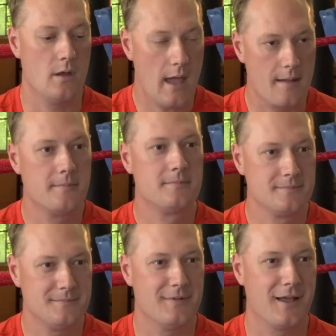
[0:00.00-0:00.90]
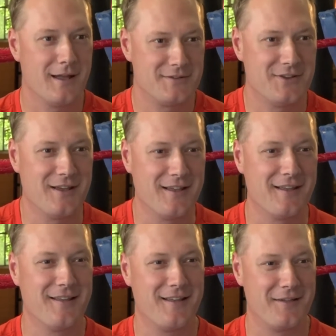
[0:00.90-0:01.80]
Yeah, yeah. I got. Uh,
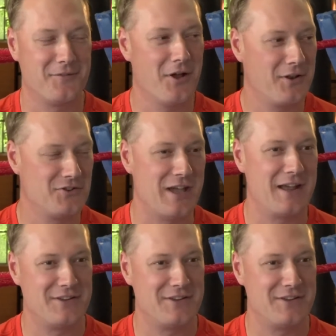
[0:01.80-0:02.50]
I talked to Jackie.